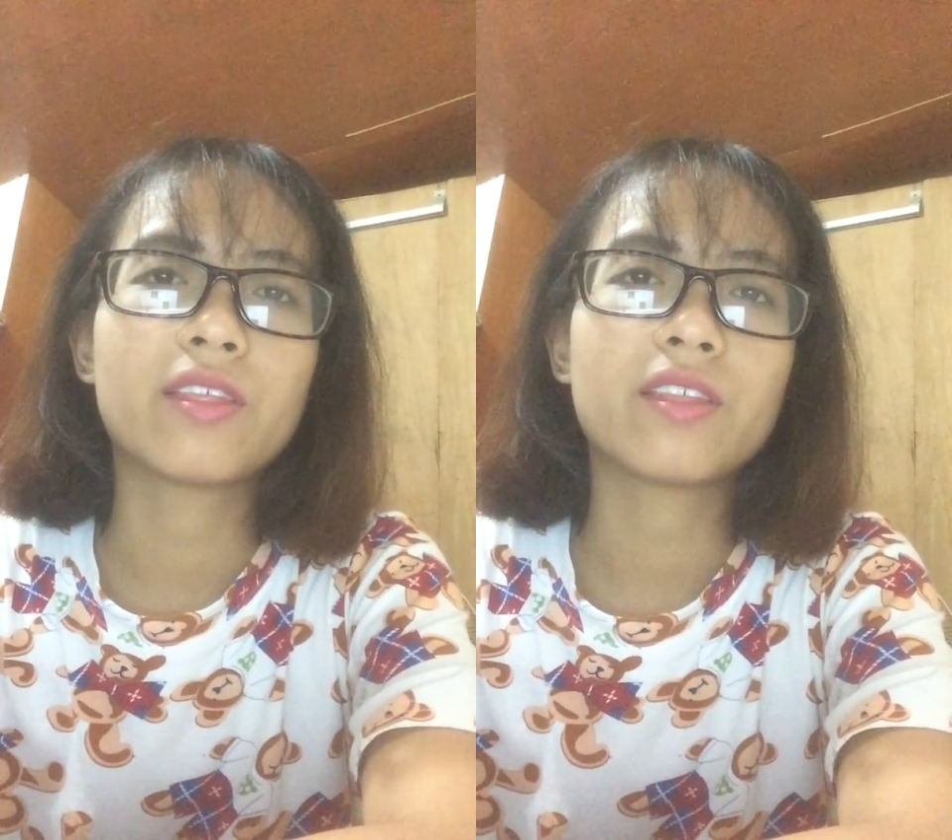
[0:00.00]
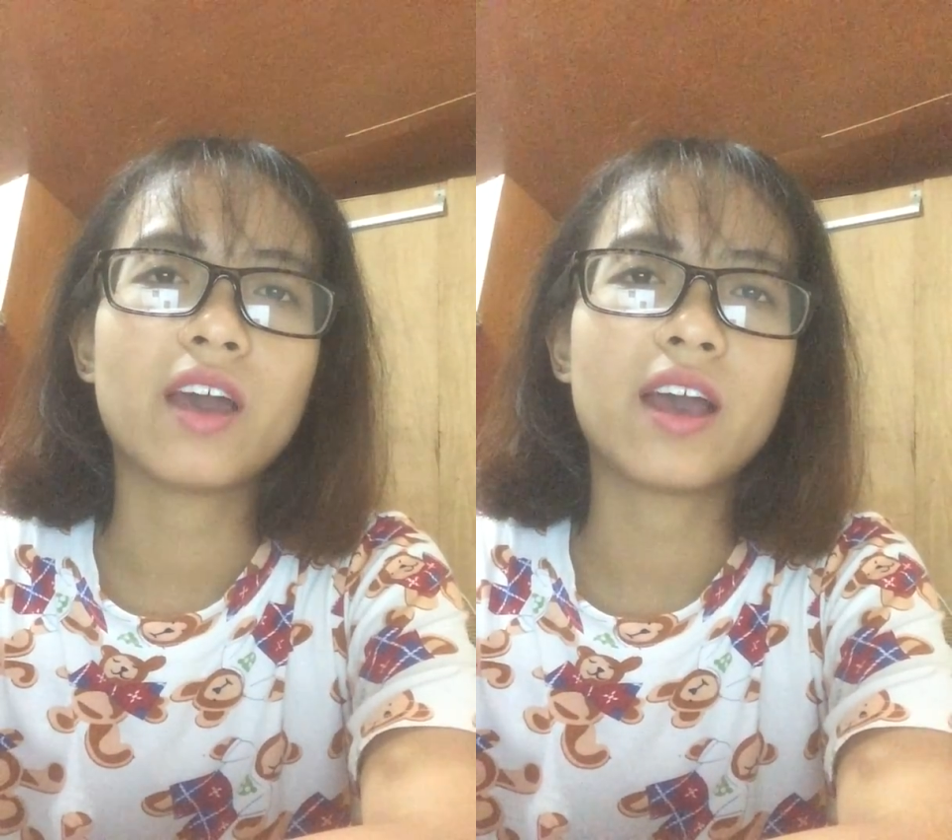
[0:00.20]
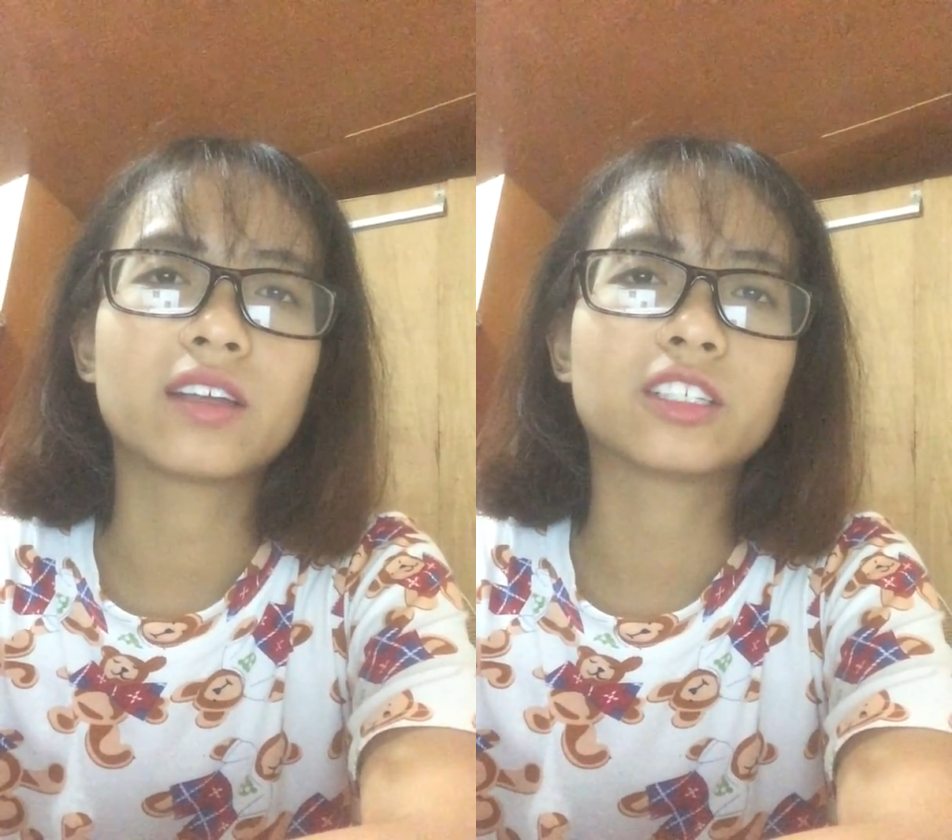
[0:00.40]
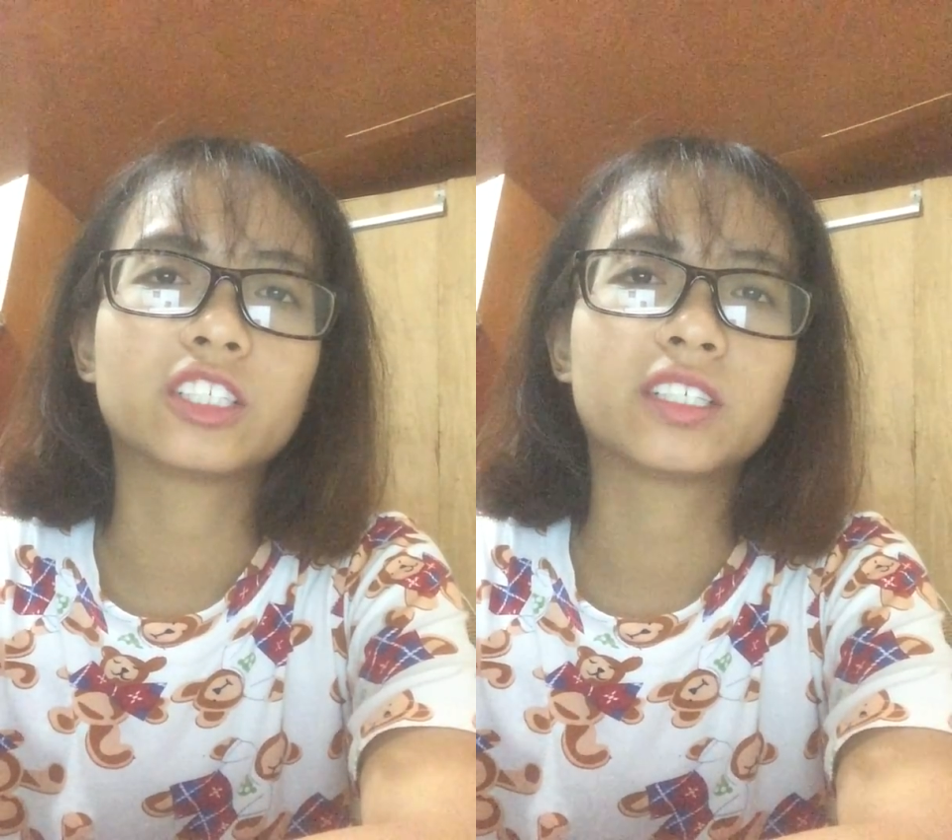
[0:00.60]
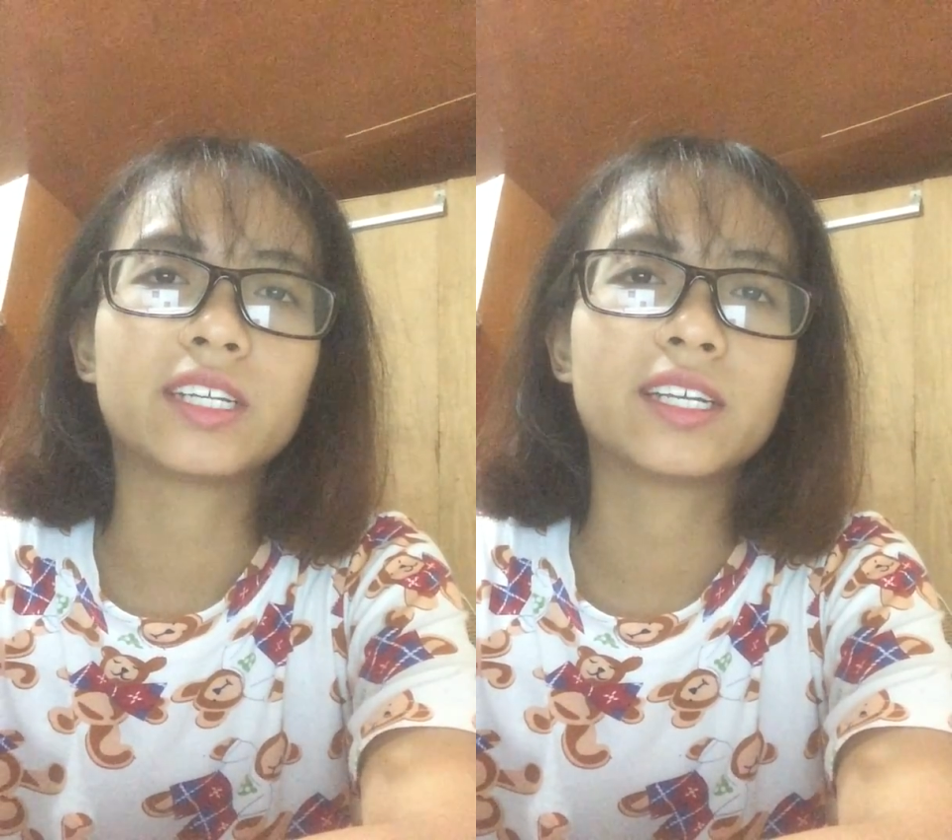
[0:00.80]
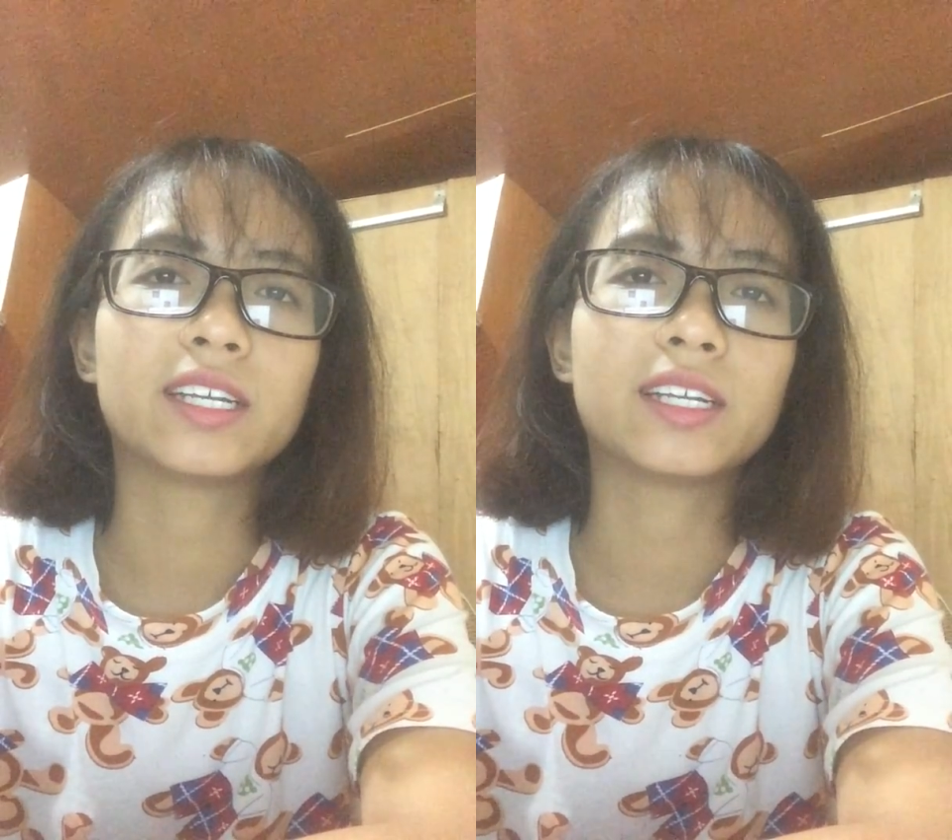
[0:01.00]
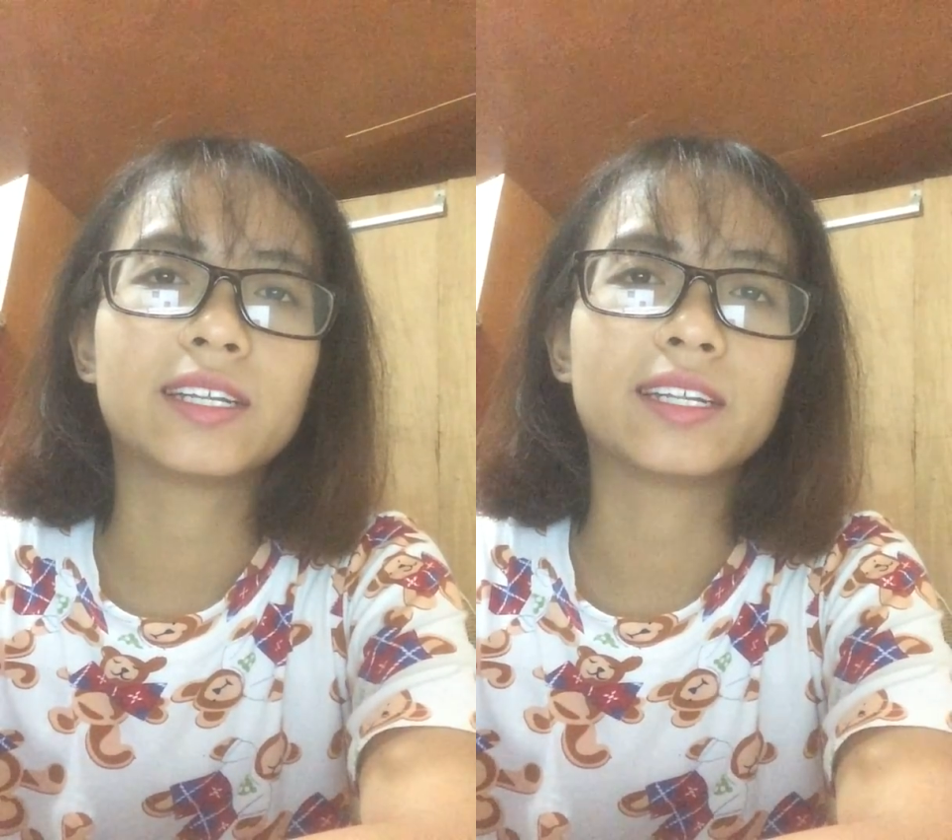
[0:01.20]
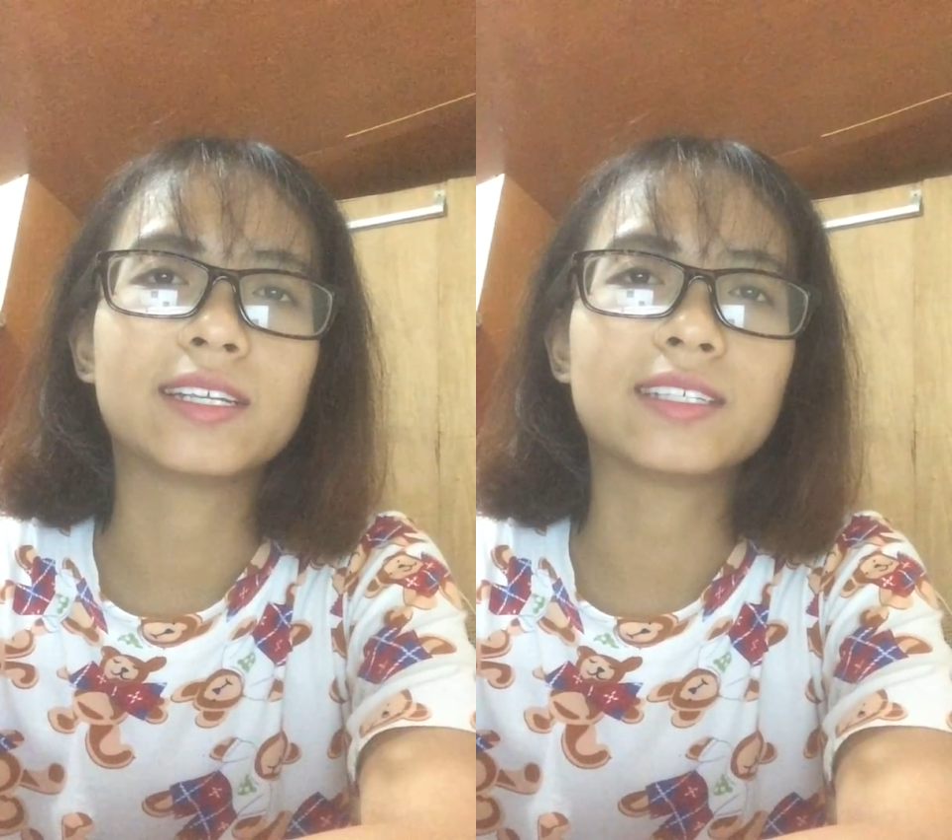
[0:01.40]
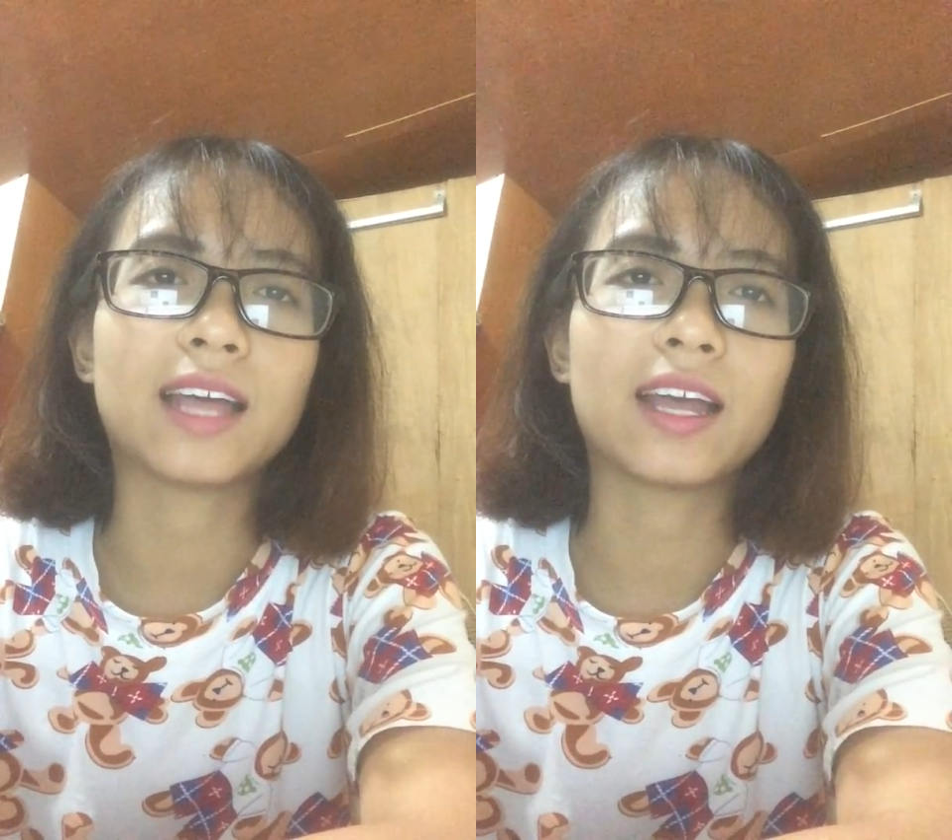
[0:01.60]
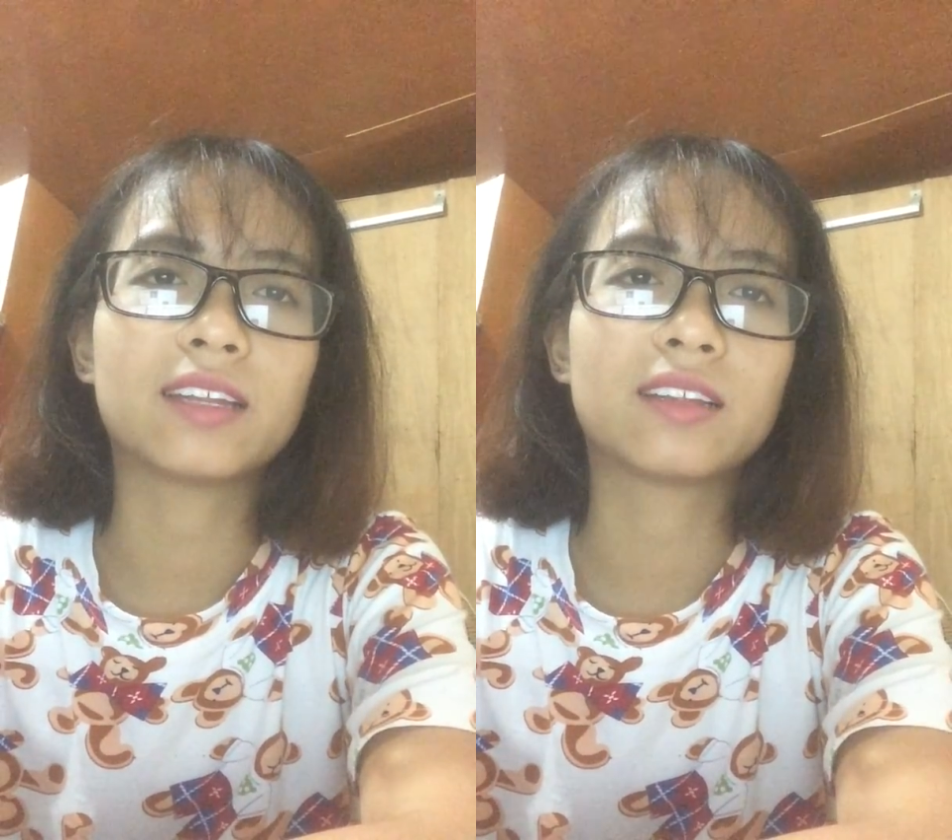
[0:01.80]
that she
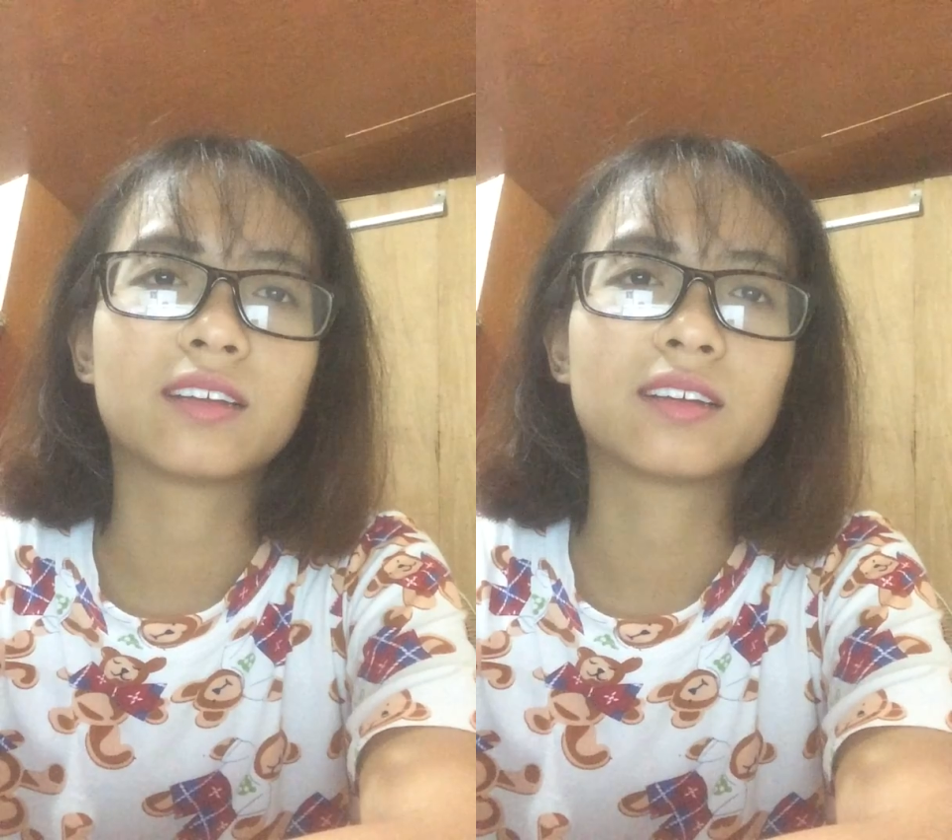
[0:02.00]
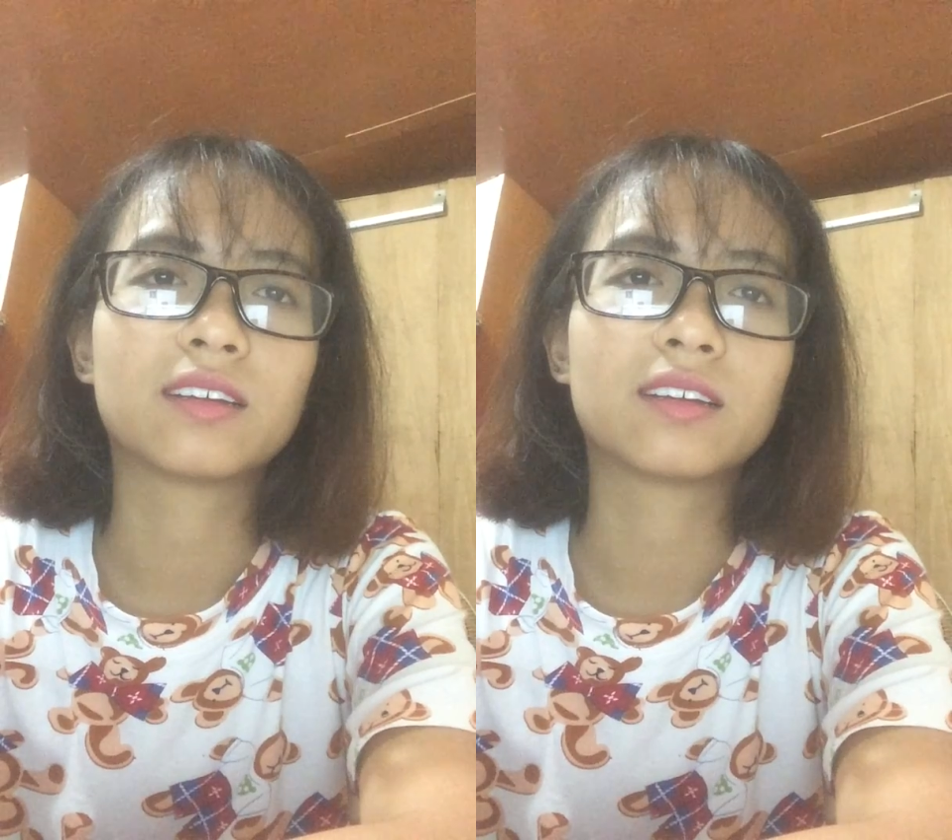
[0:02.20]
decided